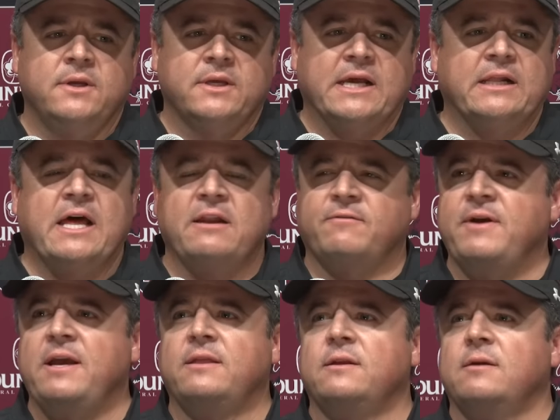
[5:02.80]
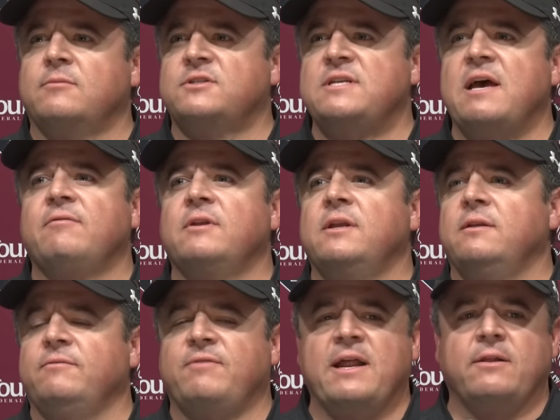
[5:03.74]
Got a lot of faith in number seven
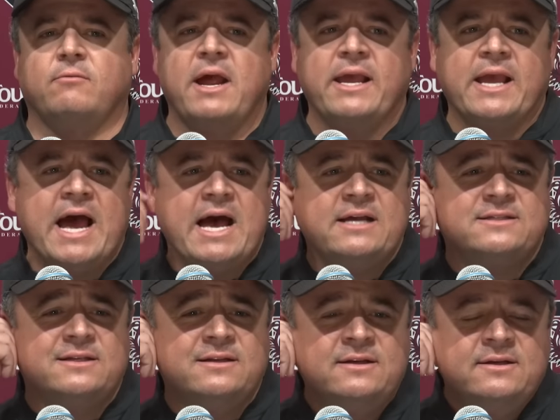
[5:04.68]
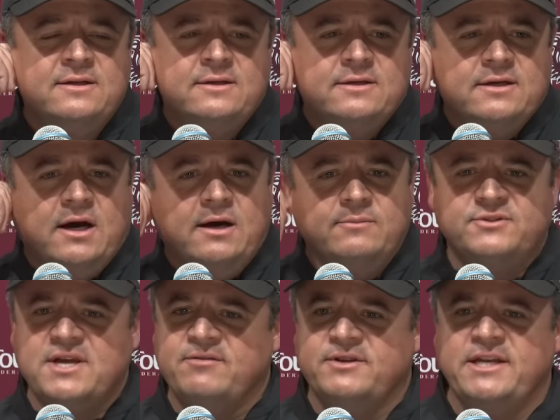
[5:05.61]
and finding the right guys. And
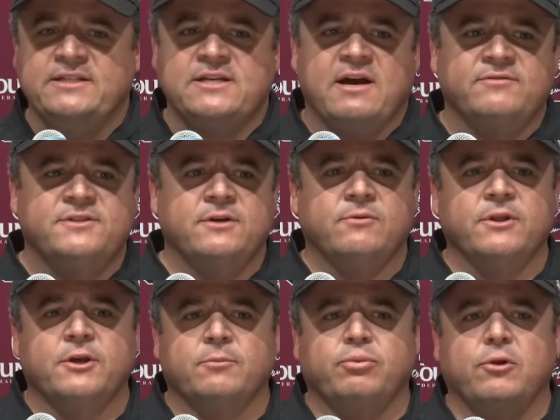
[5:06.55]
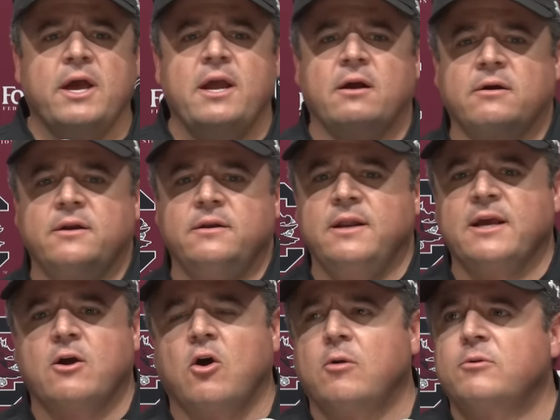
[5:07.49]
17's obviously a really good player, and
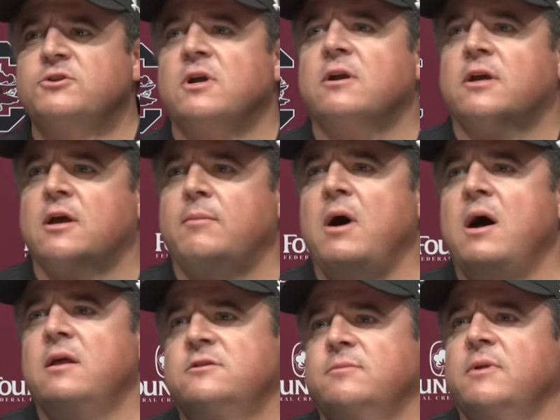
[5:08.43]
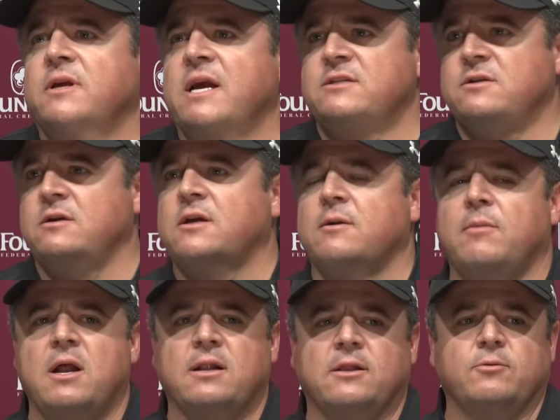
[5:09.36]
Nick Harbor's starting to come on, some other guys starting to come
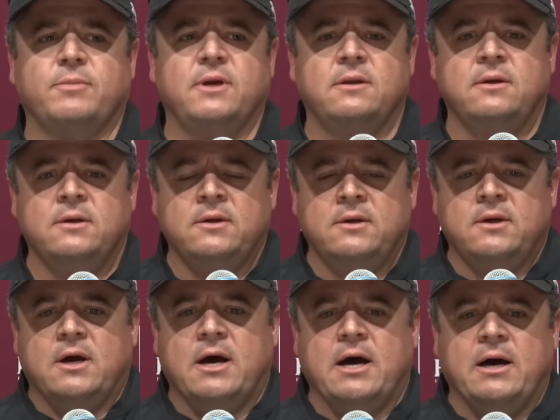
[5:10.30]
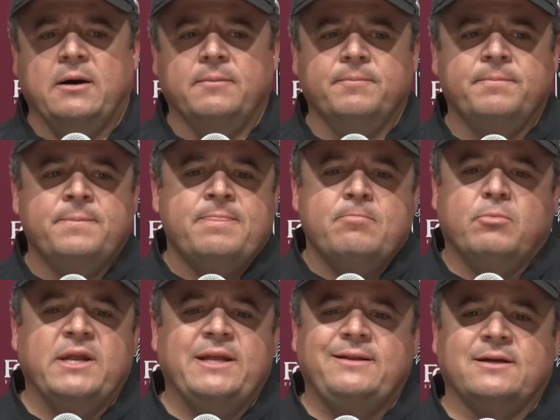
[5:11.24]
on a little bit.
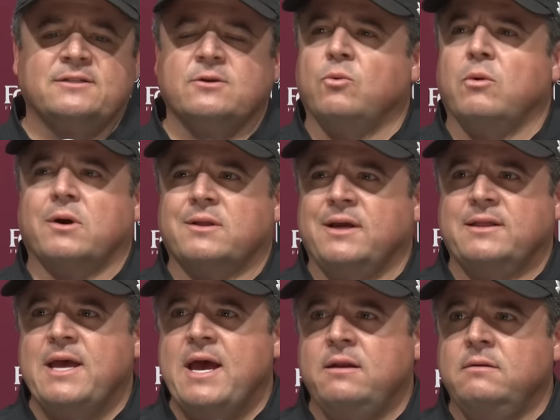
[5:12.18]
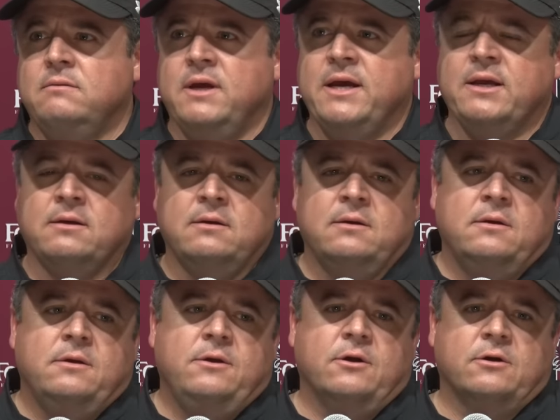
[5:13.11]
But it doesn't work like that. Like,
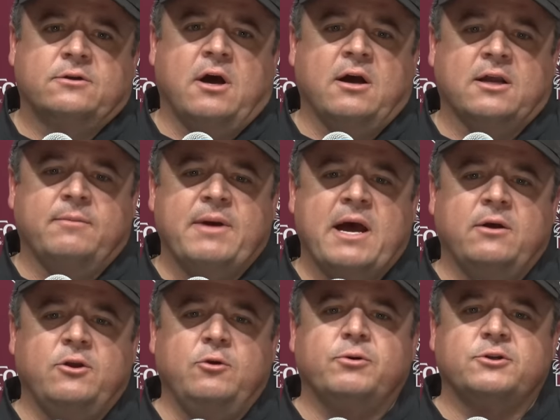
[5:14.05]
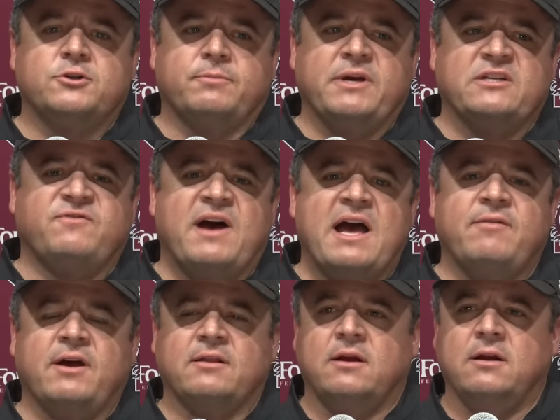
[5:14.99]
you're talking about, you put your best five
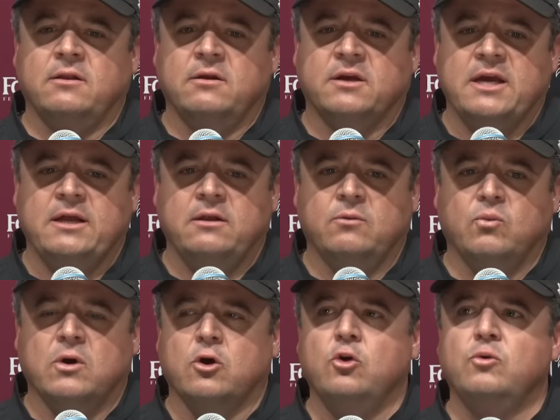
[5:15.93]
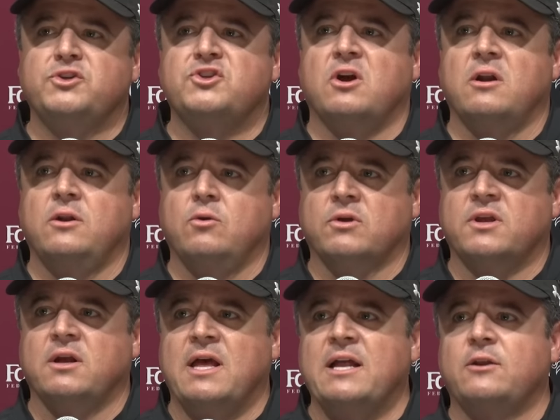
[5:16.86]
out there and look at who we started in North
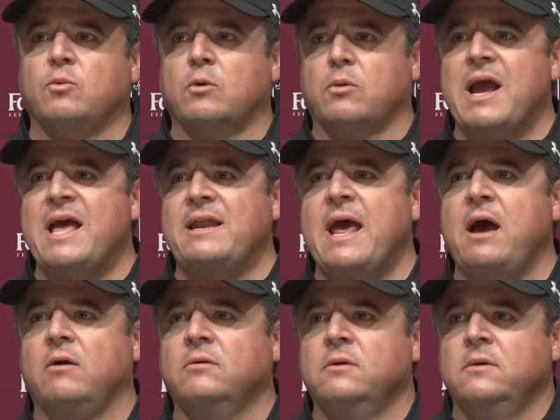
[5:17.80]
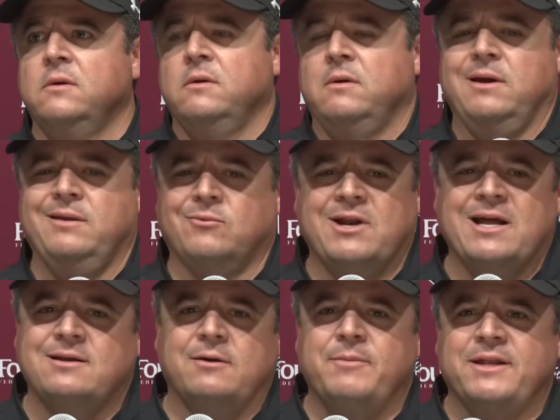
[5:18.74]
Carolina to where we're at now. And we're
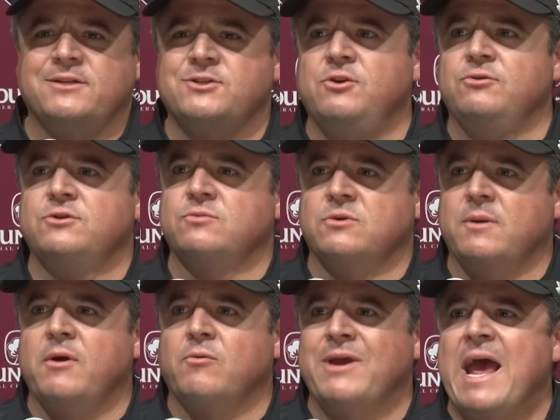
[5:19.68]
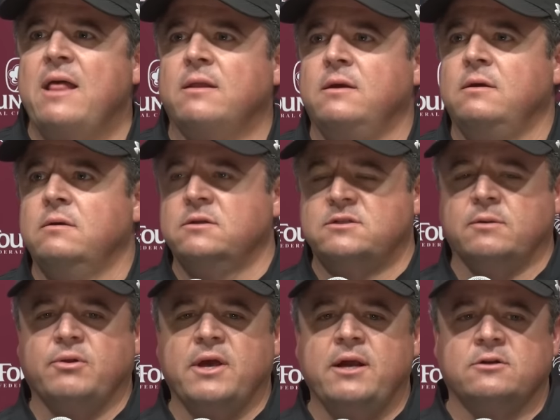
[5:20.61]
not talking about excuses, we're talking about reality. And
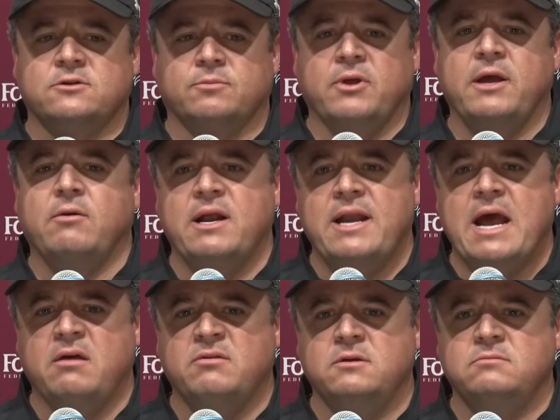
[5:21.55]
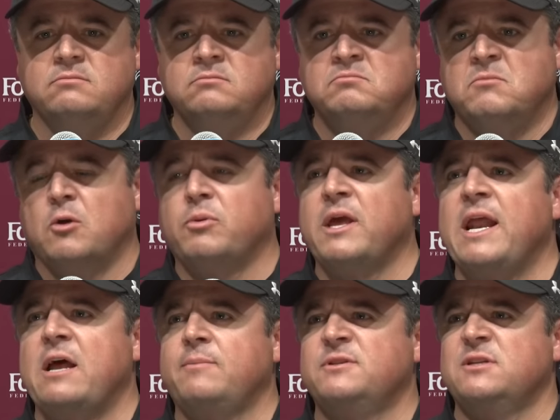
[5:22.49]
some players are playing right now that are playing
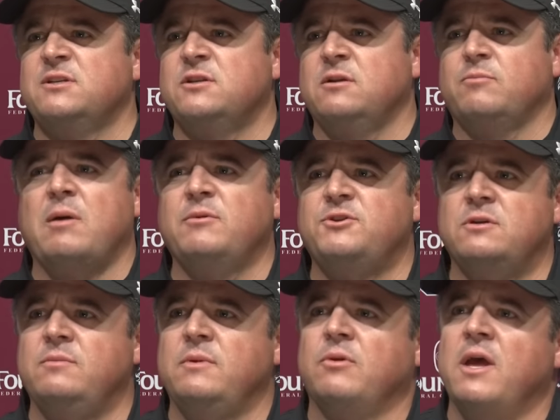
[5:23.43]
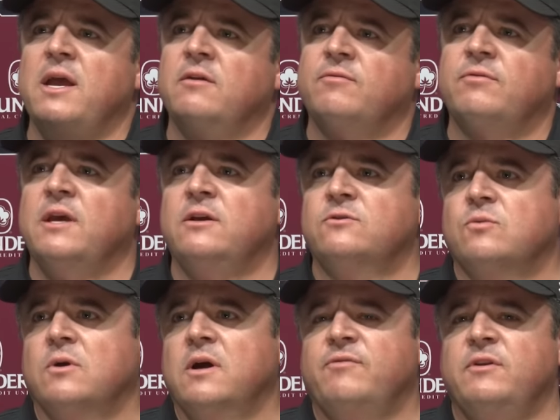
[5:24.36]
out of position and probably shouldn't be playing if
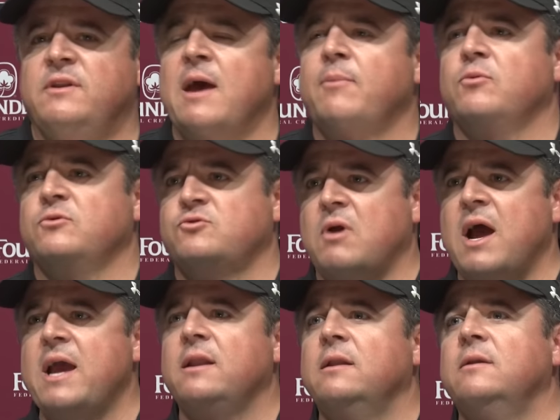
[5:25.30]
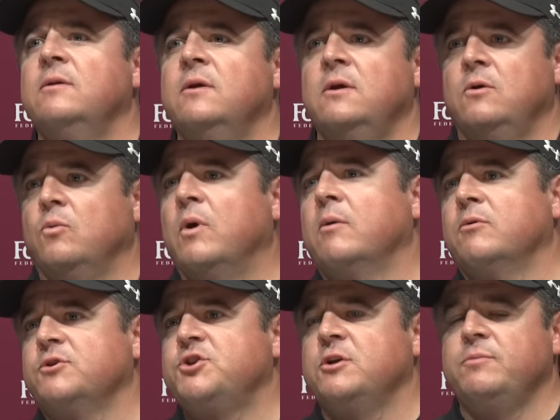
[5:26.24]
the depth was right and where
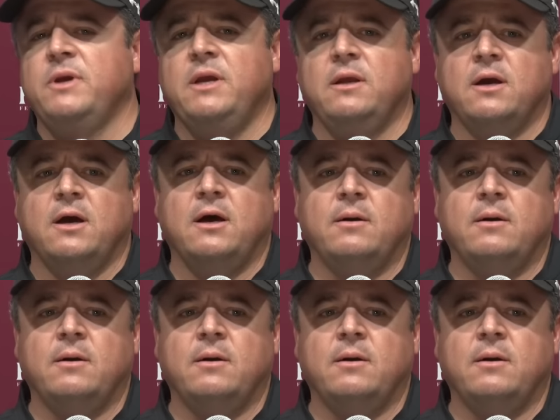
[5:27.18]
it should be.